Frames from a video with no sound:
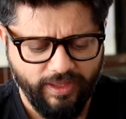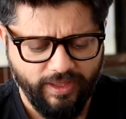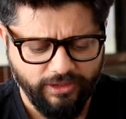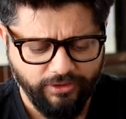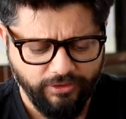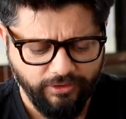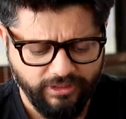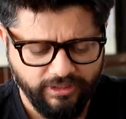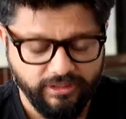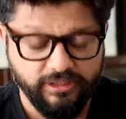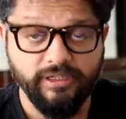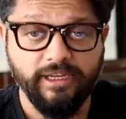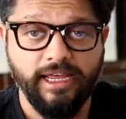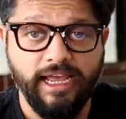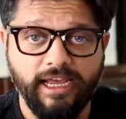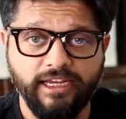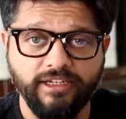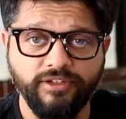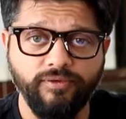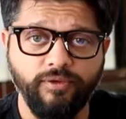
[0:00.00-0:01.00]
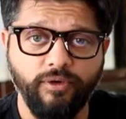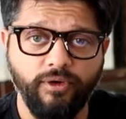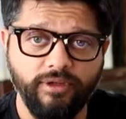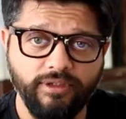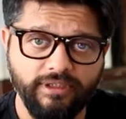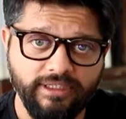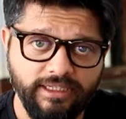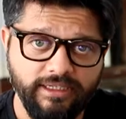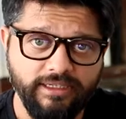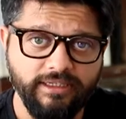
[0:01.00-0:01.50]
Thank you, Digital Hash,
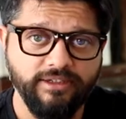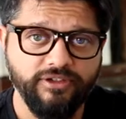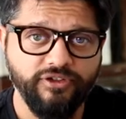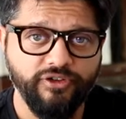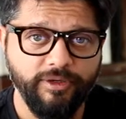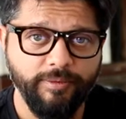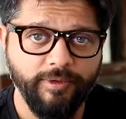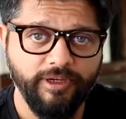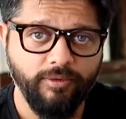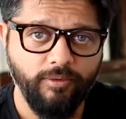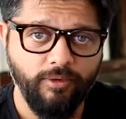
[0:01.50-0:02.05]
for the streaming